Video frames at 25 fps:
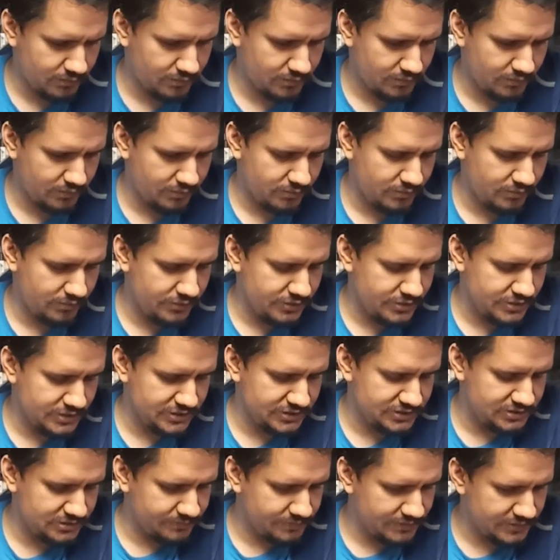or you can
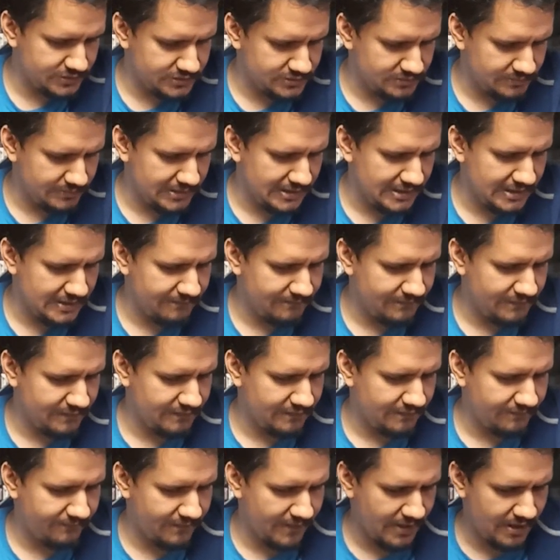ship it to me if
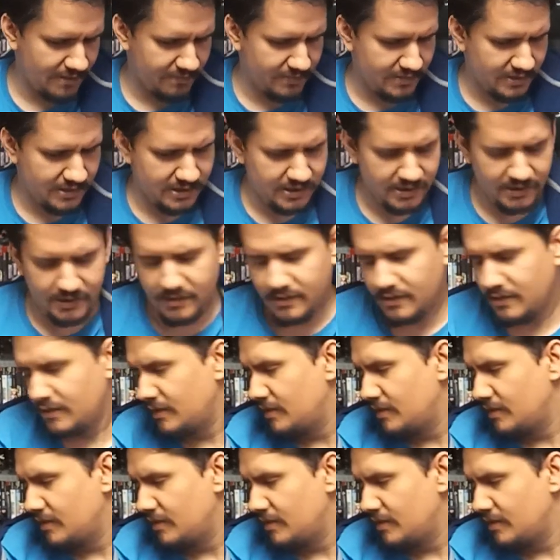it's a family.